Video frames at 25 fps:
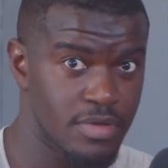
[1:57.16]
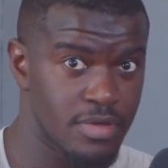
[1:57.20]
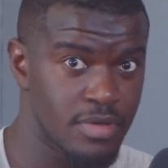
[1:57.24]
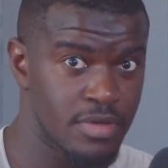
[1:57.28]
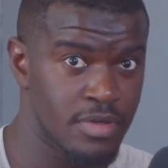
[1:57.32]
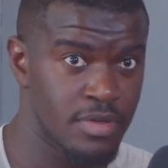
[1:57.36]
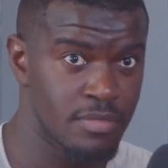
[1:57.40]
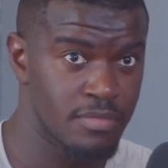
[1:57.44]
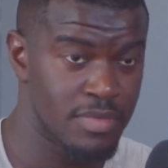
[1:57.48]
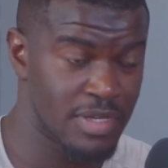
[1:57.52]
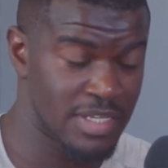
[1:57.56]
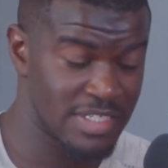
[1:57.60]

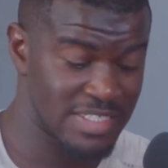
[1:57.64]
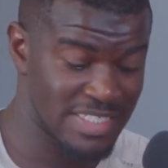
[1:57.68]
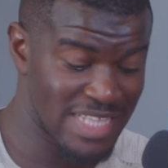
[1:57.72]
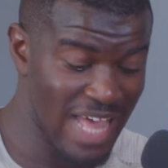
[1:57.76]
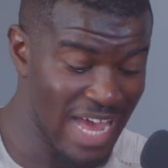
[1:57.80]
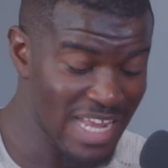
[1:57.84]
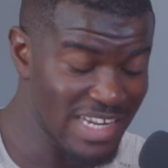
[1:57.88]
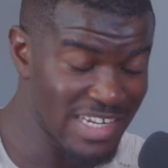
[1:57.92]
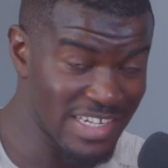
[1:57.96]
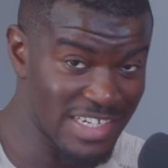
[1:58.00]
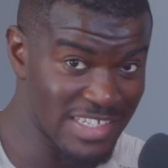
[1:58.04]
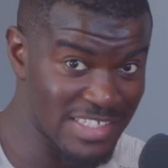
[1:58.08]
Because
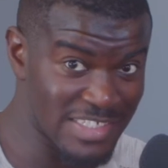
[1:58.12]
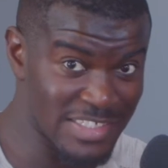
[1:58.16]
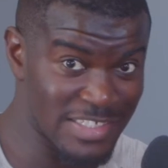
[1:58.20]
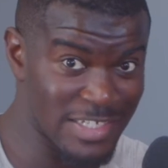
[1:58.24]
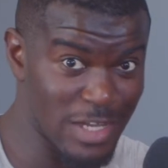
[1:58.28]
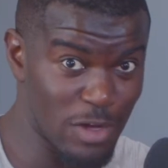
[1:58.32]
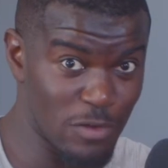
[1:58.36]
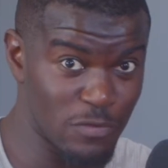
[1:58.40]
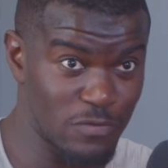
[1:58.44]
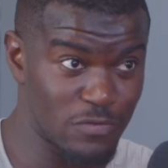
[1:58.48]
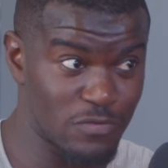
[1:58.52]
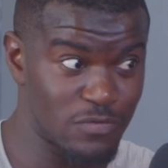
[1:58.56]
that in
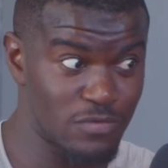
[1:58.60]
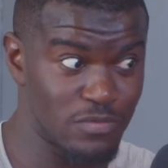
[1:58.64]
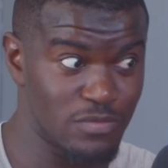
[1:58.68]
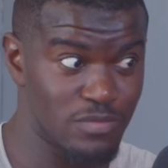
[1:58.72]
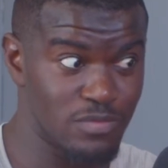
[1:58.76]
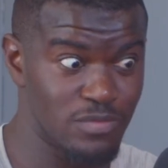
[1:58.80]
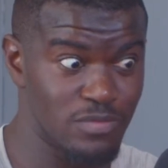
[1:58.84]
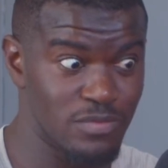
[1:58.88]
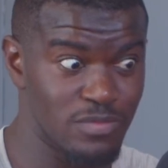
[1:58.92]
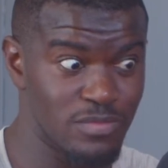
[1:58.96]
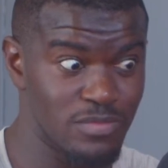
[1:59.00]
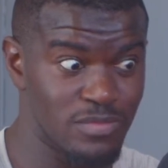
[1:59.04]
itself
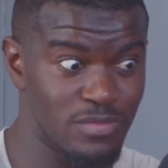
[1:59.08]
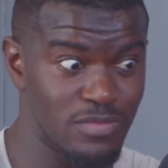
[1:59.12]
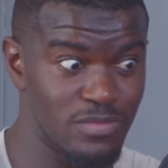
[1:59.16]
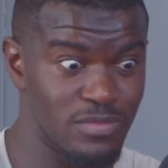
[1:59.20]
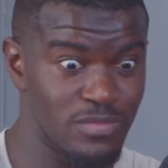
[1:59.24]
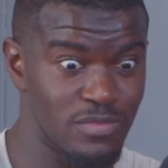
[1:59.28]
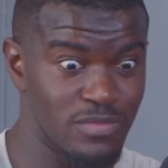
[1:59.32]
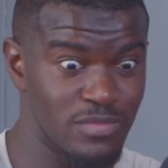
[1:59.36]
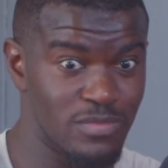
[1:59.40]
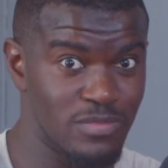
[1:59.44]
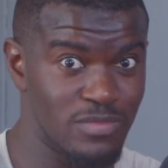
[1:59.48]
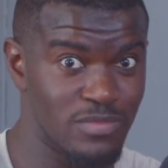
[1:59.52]

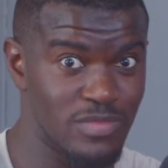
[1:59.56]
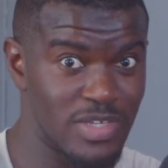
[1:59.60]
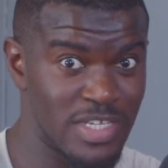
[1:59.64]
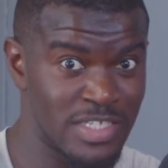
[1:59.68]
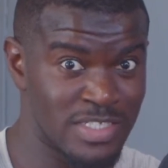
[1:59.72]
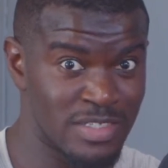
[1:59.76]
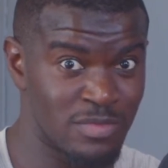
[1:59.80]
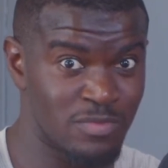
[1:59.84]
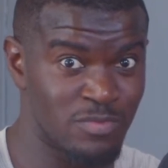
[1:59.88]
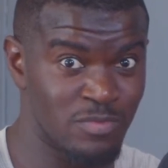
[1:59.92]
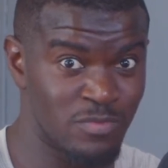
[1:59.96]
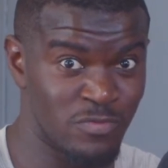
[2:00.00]
is
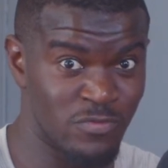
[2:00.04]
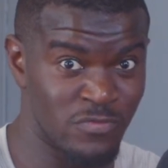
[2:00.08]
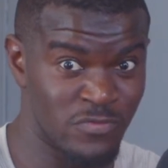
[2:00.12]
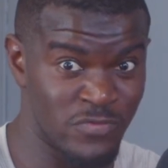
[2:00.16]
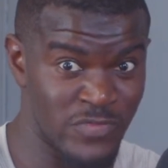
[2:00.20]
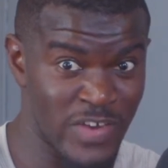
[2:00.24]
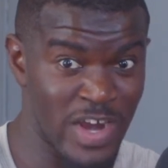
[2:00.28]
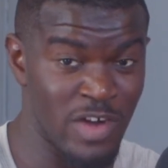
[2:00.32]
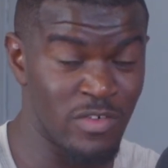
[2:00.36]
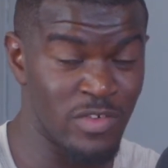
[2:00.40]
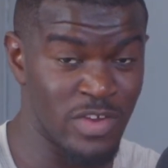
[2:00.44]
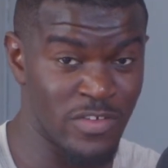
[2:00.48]
a
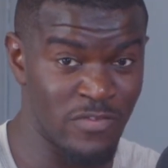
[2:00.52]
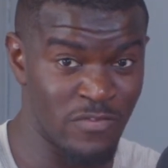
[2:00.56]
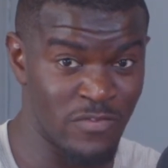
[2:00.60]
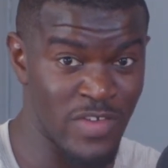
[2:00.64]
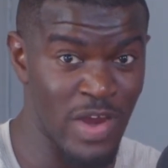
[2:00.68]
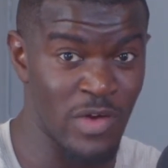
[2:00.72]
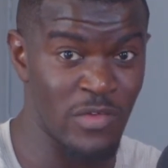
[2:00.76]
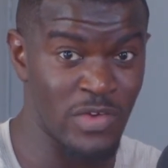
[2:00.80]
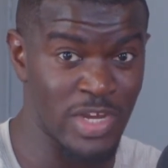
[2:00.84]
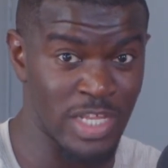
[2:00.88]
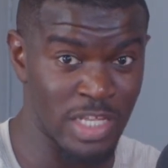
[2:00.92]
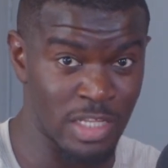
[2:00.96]
very,
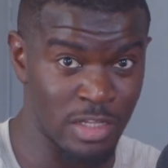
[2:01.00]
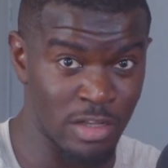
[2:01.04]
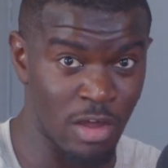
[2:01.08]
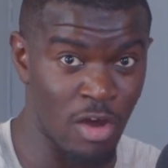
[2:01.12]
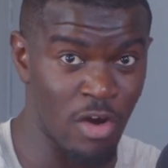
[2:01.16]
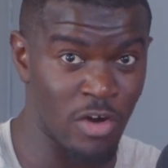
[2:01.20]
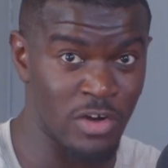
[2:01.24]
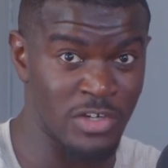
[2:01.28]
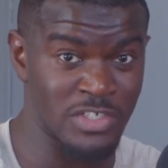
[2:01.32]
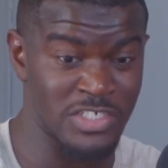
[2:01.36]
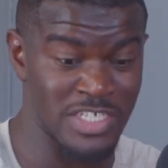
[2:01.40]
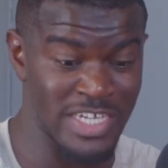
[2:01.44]
very
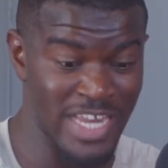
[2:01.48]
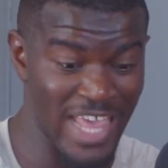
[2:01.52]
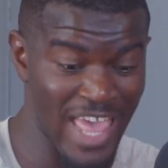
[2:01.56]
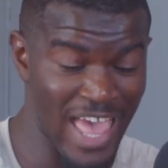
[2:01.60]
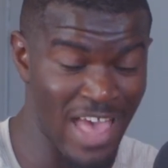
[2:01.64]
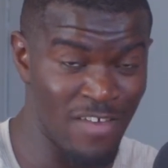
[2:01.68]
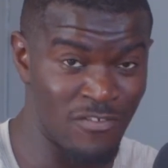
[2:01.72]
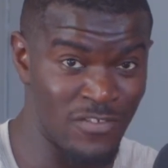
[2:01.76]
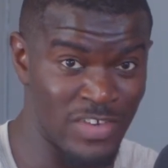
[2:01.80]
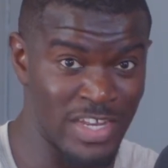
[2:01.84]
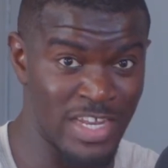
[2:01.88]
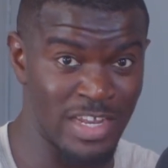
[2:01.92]
large and
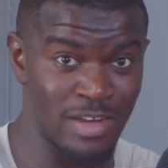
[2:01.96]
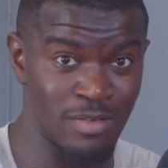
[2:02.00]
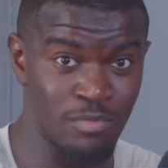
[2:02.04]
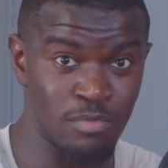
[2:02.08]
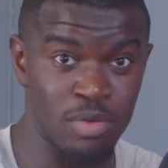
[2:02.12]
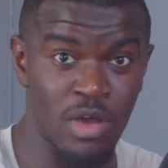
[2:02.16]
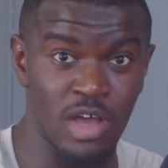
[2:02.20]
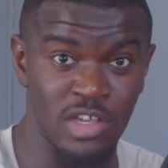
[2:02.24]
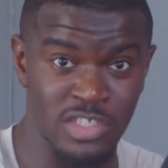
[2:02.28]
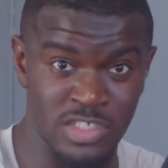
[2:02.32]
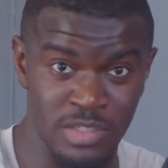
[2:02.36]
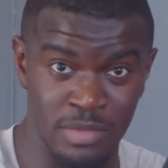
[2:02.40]
evident
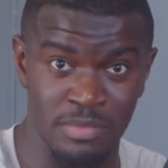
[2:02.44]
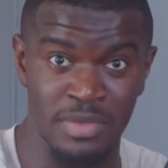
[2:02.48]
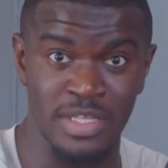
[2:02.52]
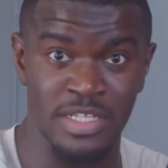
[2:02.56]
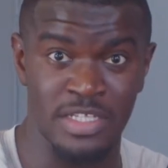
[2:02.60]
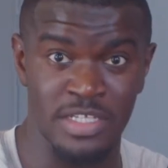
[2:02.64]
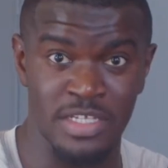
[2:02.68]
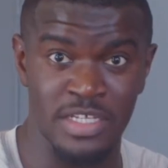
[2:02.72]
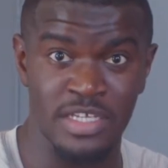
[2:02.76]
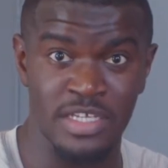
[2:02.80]
possibility.